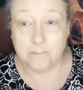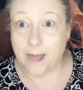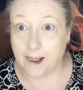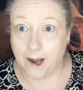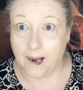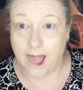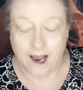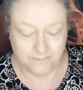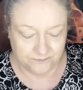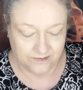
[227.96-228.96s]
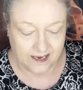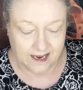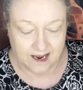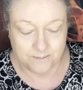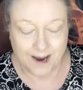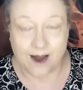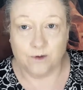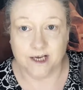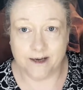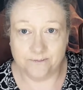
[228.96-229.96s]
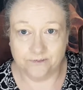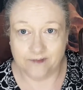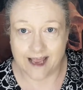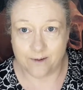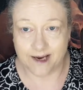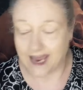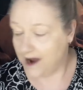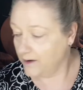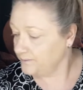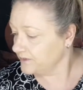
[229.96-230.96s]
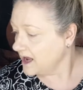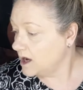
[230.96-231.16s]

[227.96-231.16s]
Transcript: blah, blah, blah, blah, powder. And there we go.